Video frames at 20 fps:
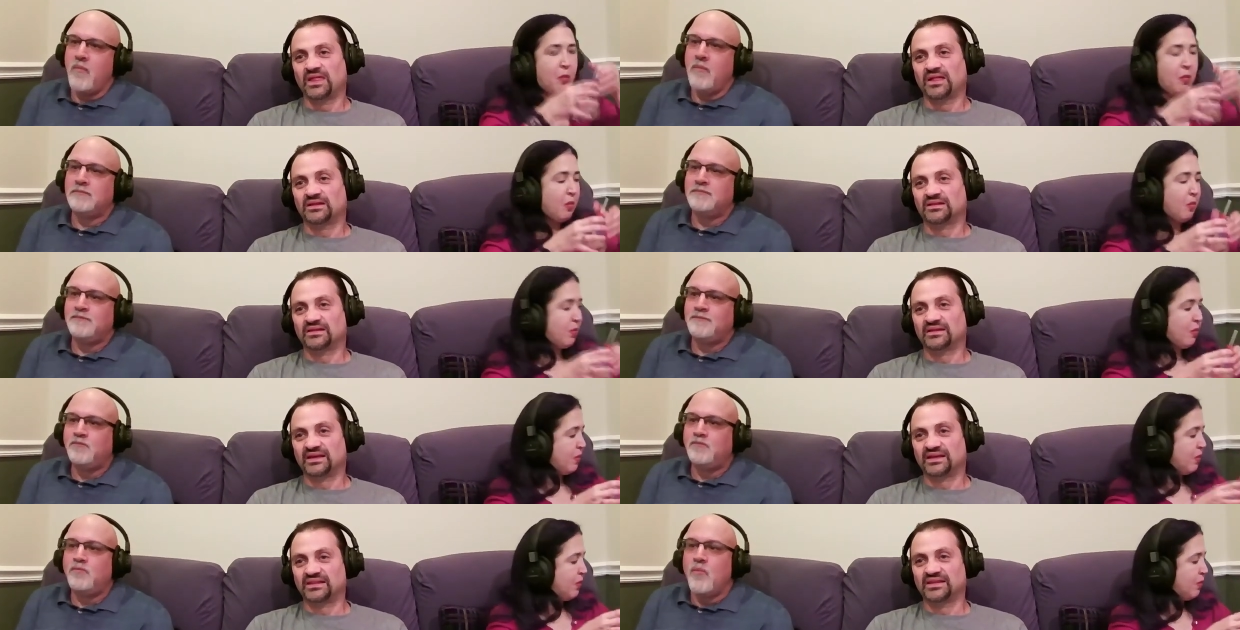
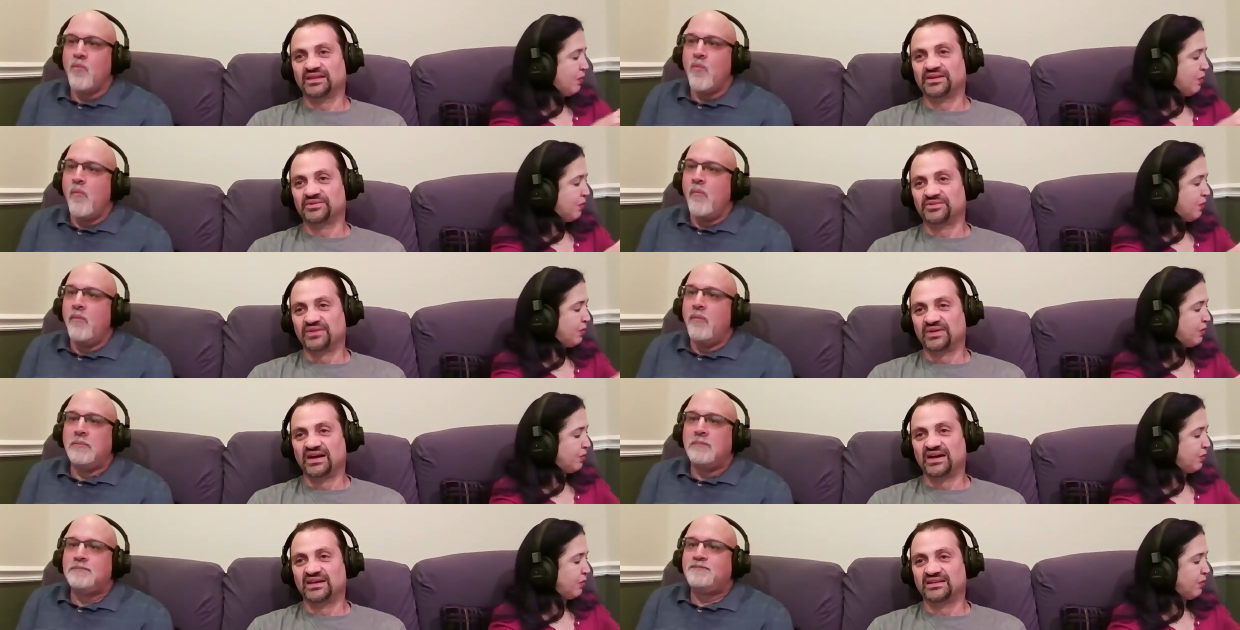Speaker 1: Like later
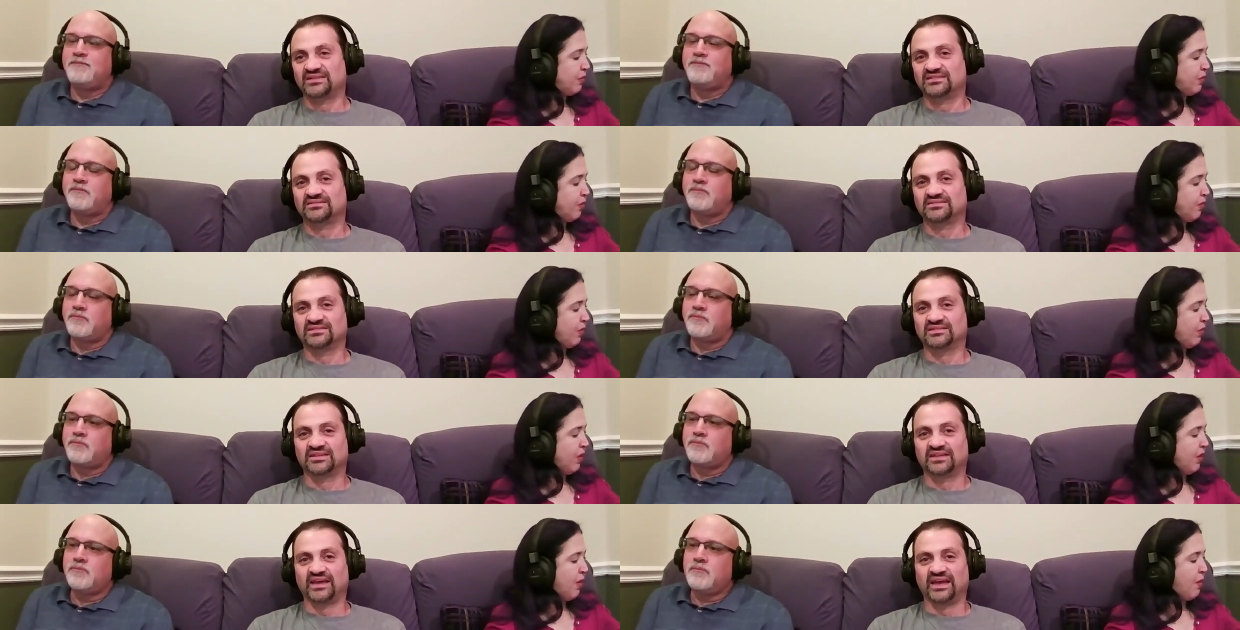on,
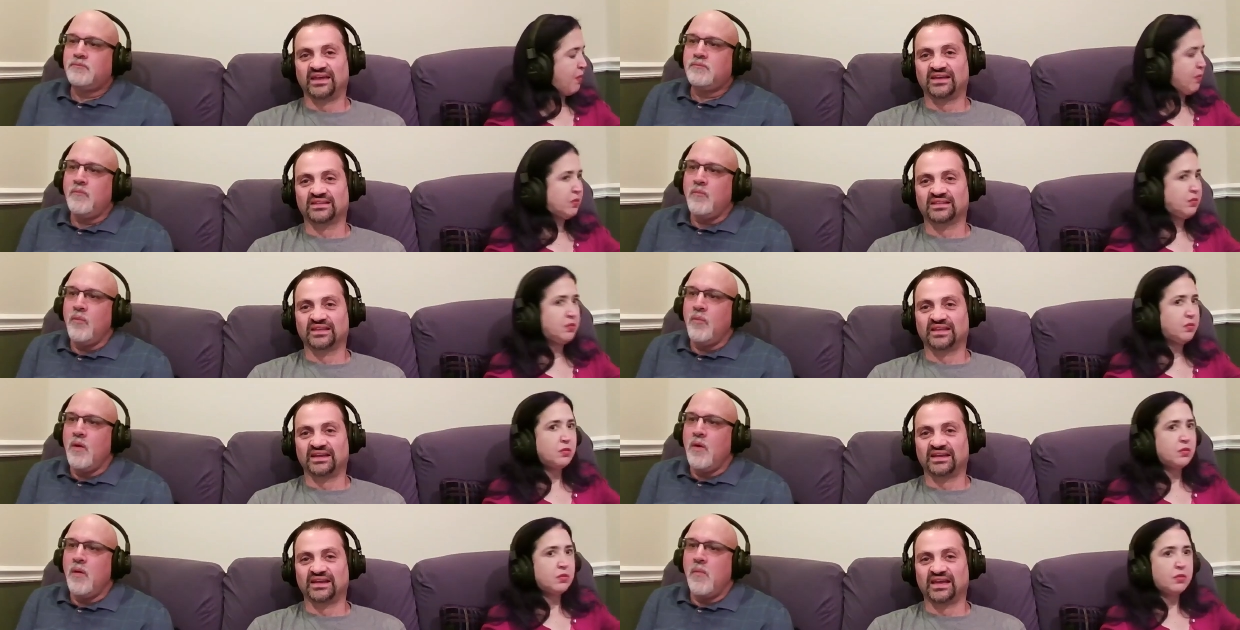eight,
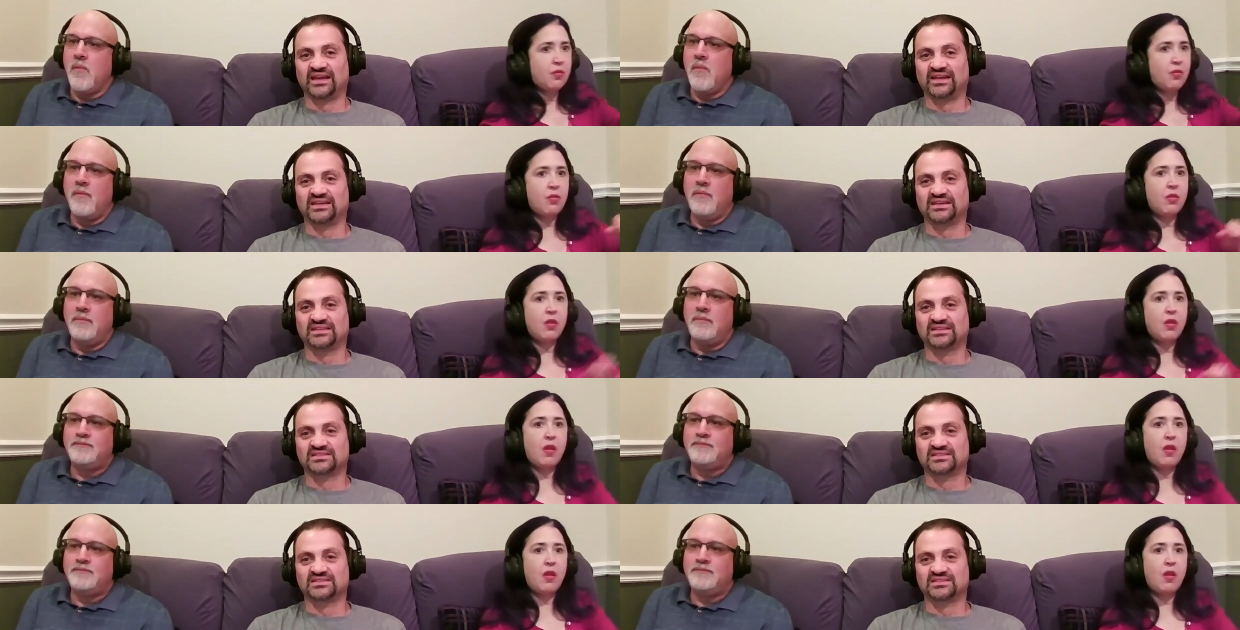late '80s.